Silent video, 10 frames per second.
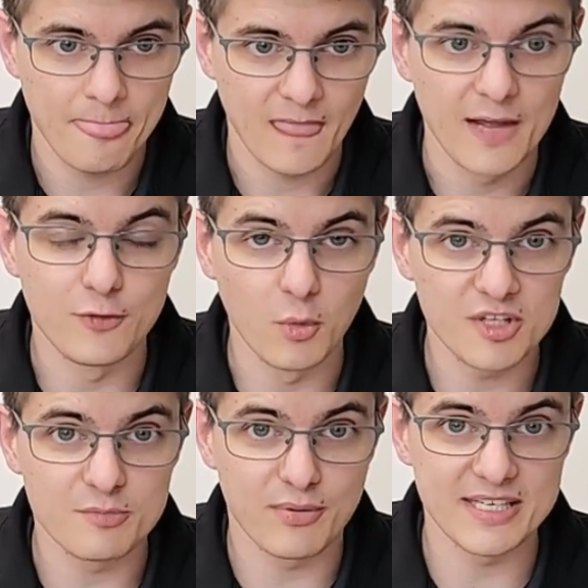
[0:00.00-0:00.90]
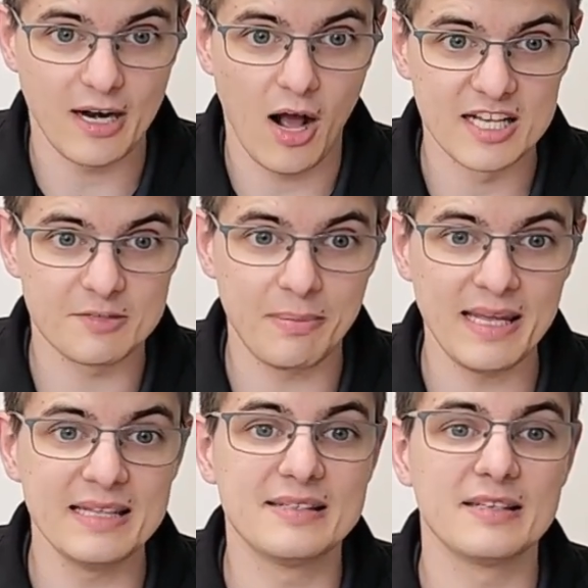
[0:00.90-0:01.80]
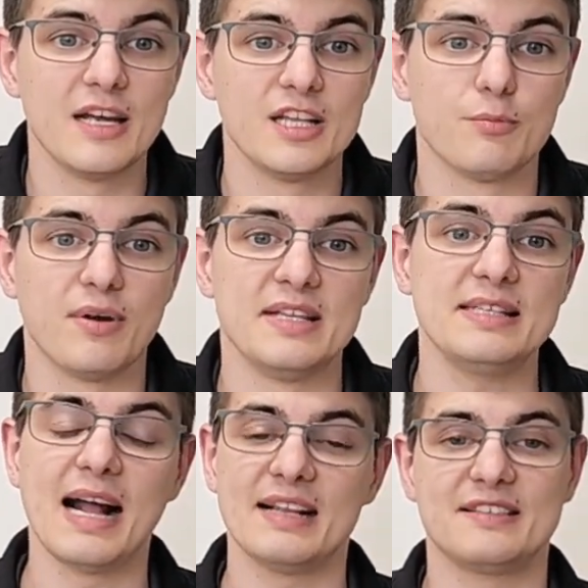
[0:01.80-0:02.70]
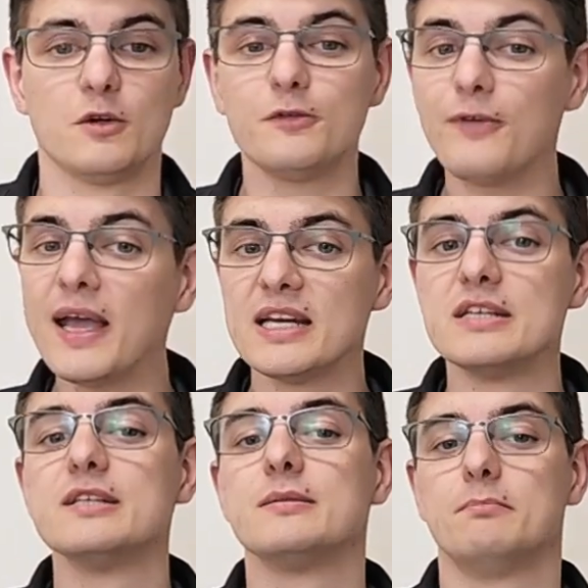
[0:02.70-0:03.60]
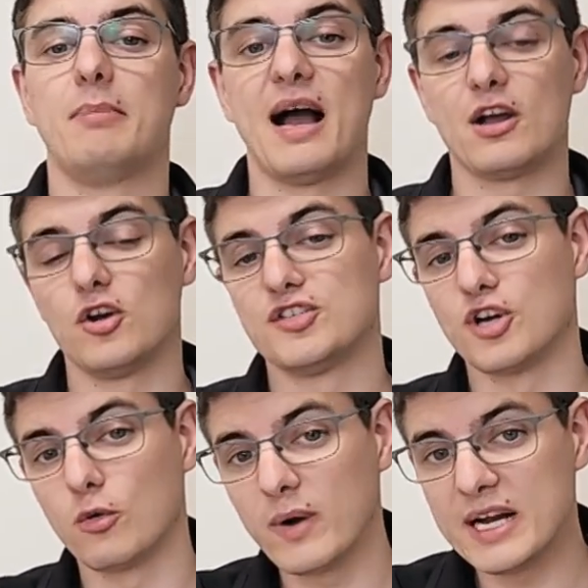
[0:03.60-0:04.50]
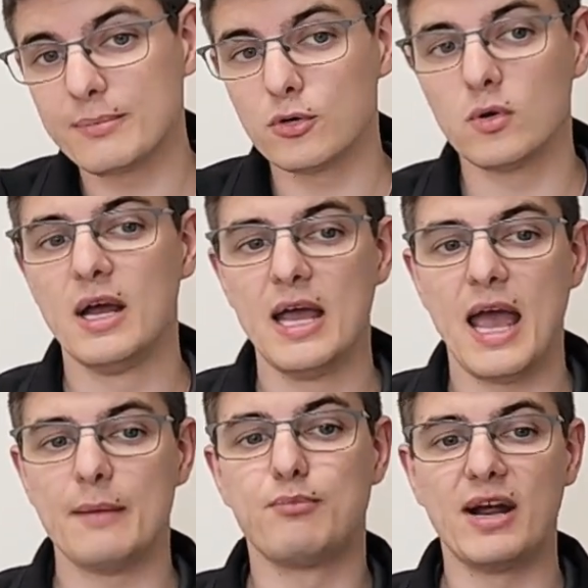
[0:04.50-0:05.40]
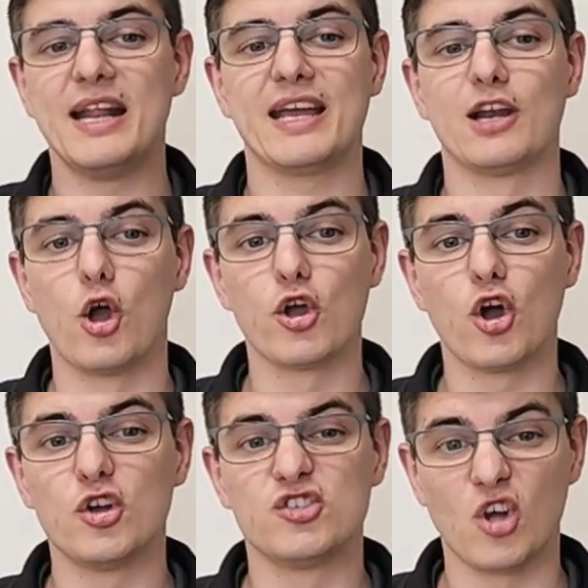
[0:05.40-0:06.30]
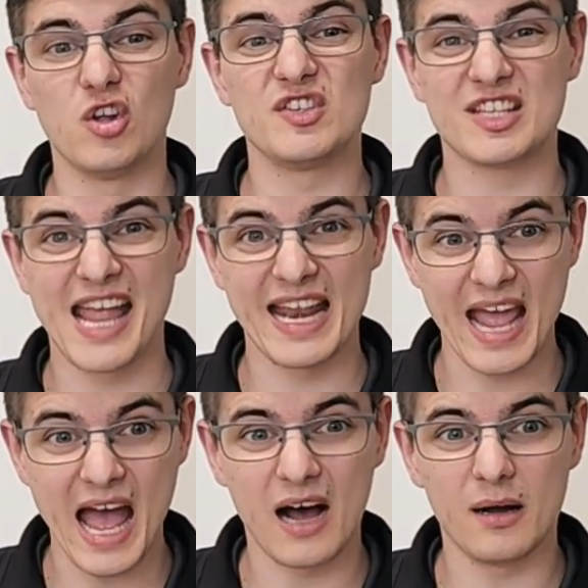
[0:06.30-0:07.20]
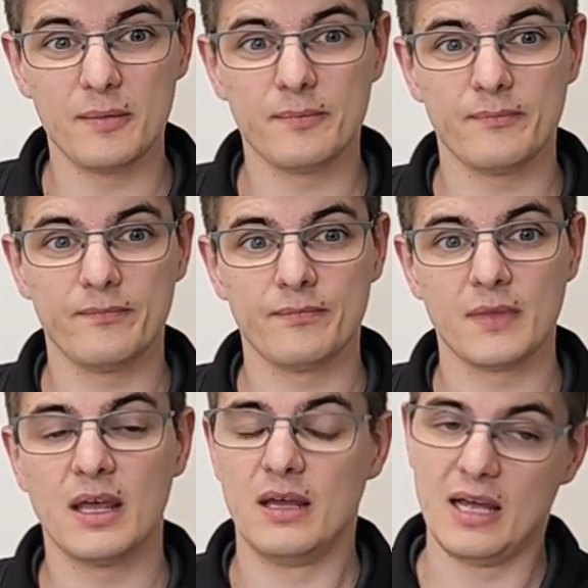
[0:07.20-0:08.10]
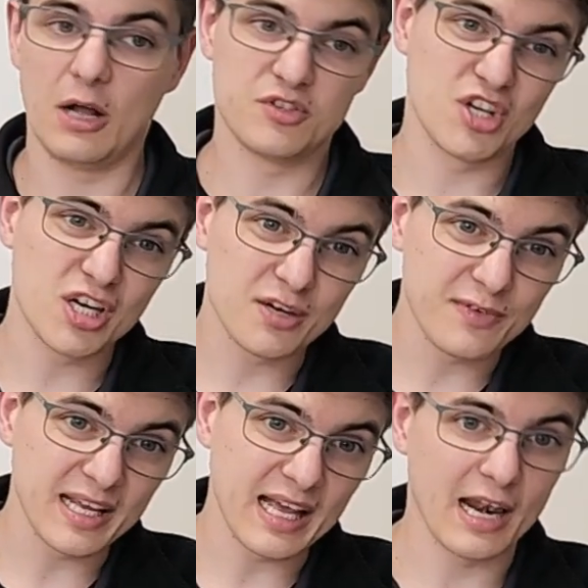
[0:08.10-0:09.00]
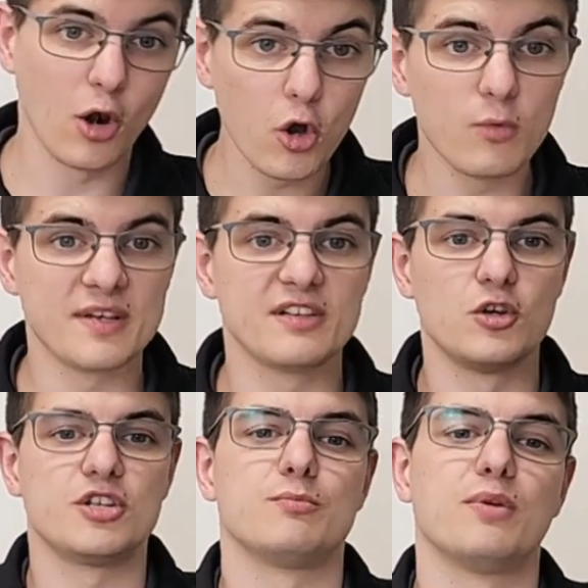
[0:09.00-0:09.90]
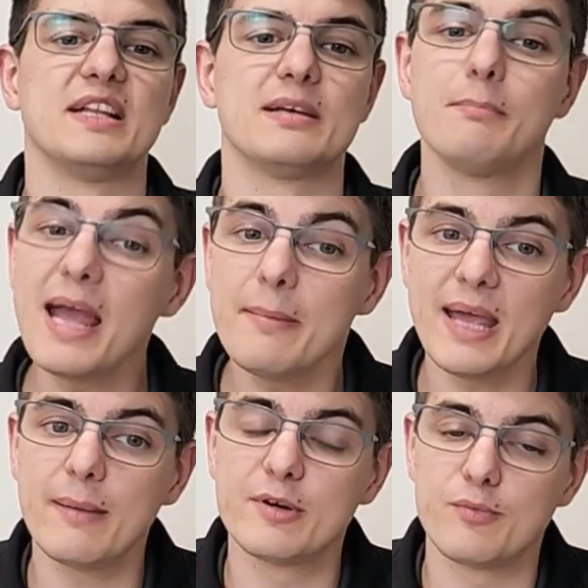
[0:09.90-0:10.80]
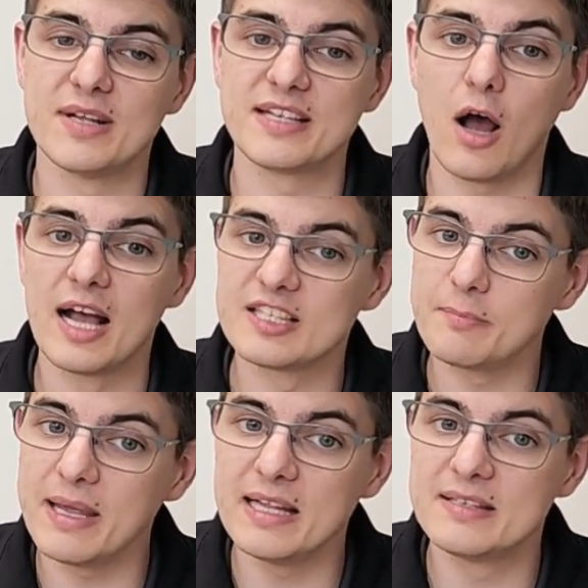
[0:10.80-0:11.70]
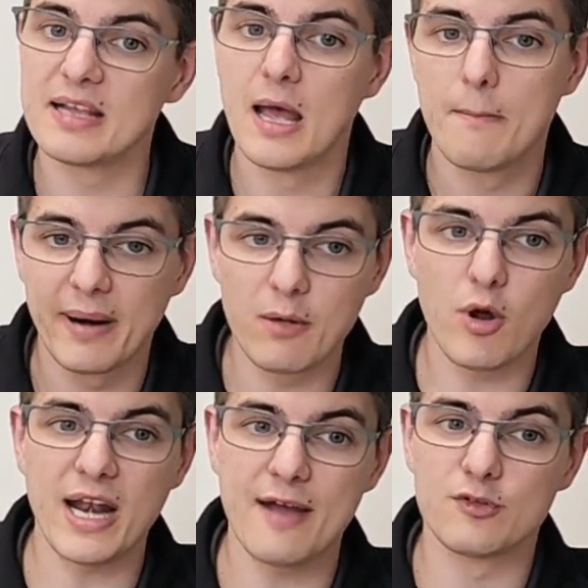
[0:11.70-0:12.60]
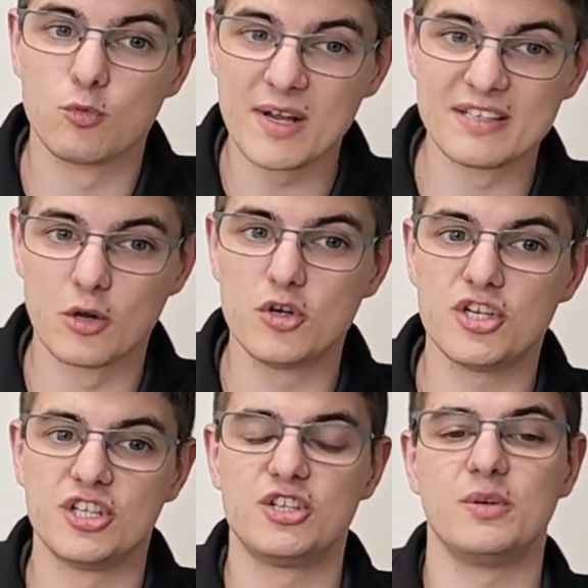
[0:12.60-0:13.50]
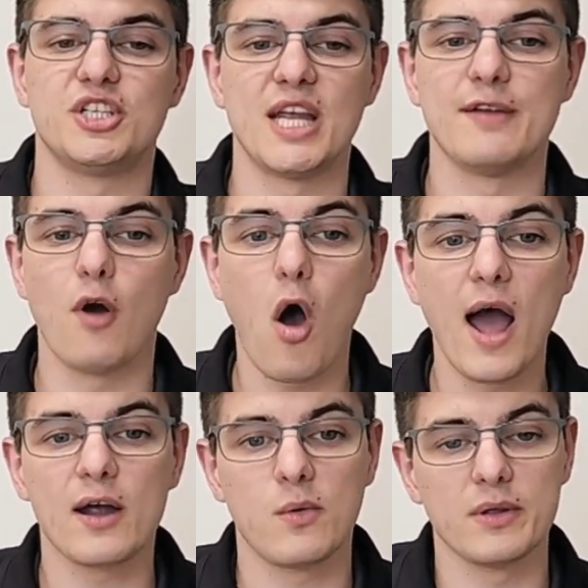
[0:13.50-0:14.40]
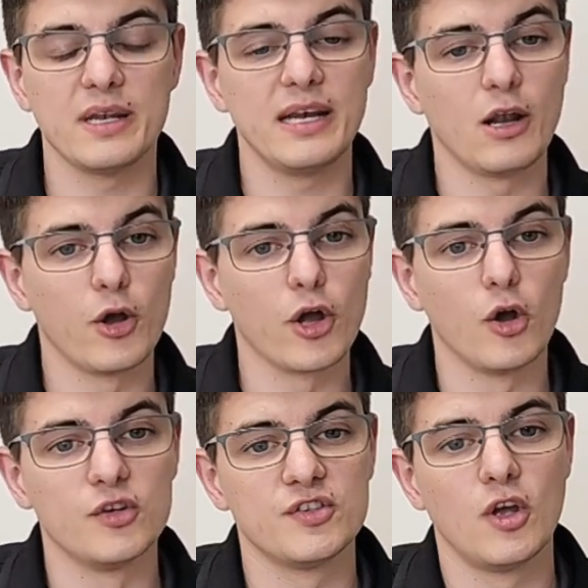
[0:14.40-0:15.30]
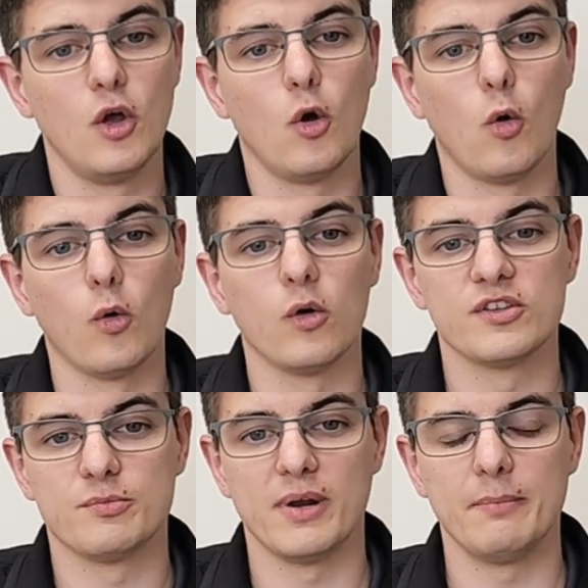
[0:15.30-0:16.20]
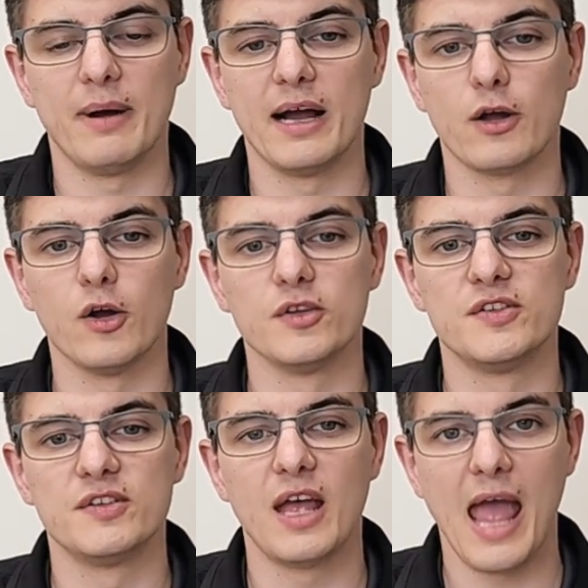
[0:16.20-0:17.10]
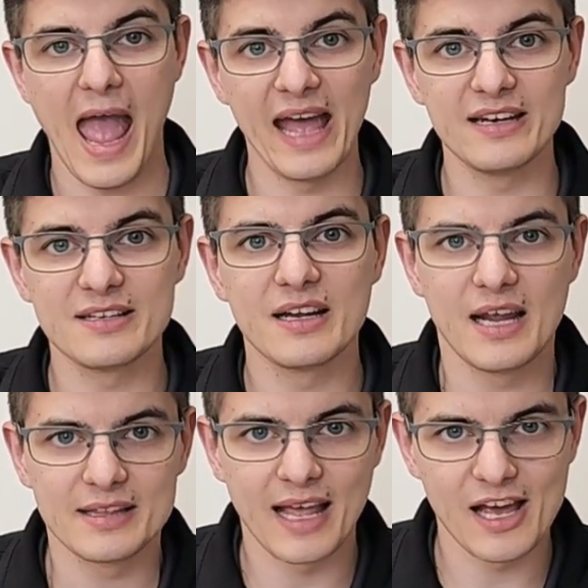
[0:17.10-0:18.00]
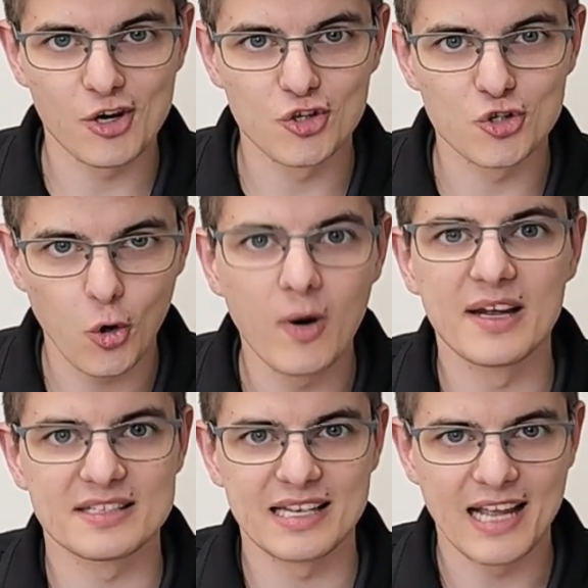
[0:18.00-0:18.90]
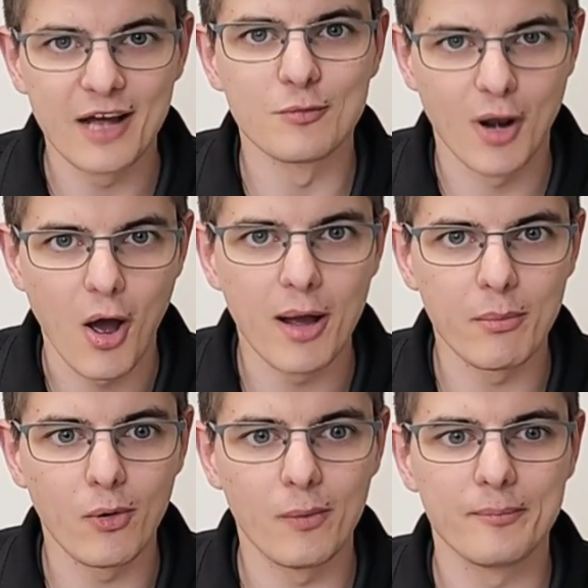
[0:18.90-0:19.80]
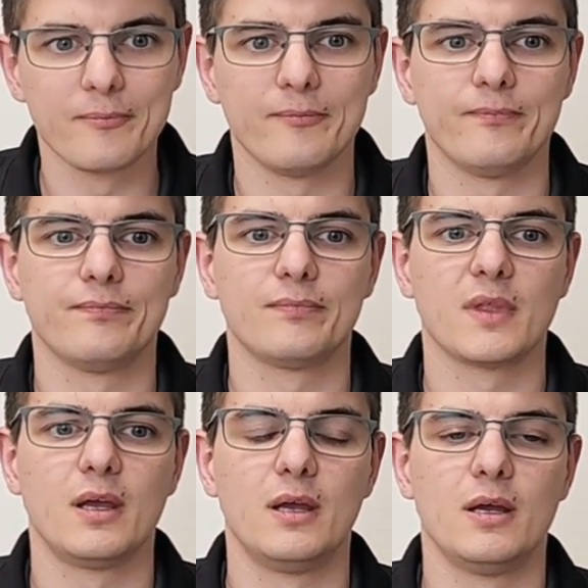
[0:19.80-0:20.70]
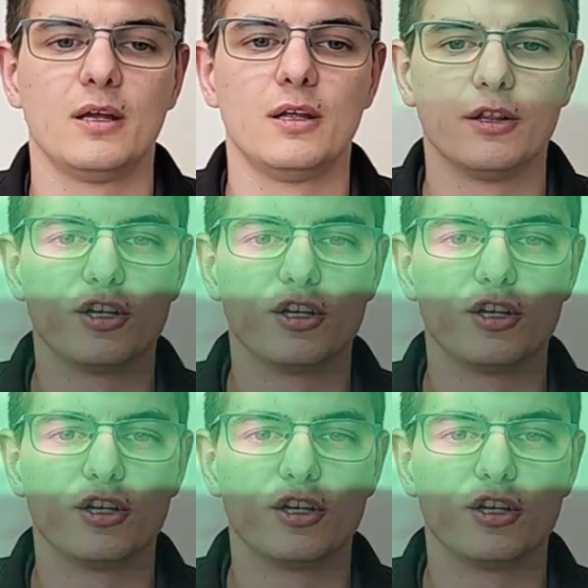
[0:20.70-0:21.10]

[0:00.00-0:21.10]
If you want to print at high speeds, the print starts to look faded, barcodes are not readable, and branding and logos don't stand out. Alternatively, a low-resolution printer may be able to print at high speeds, but it won't have the resolution to achieve high-quality logos or to print barcodes, and they are notoriously unreliable. The